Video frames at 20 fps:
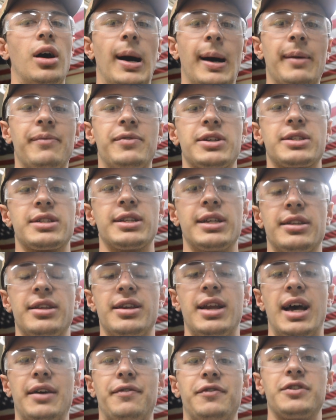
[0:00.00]
obviously the
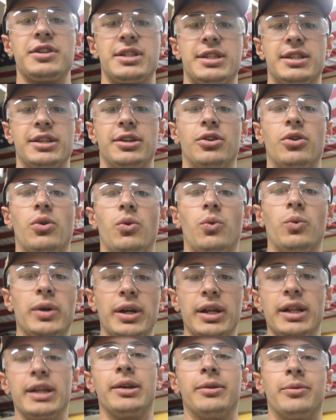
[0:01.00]
knife is still
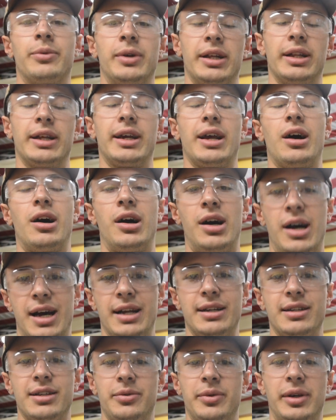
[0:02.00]
really, really
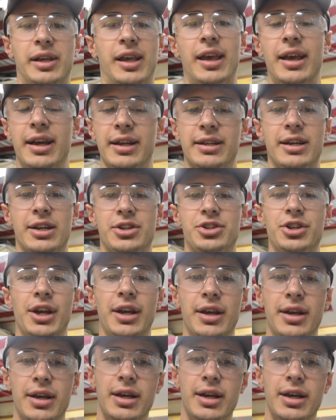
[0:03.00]
hot. We can't touch it.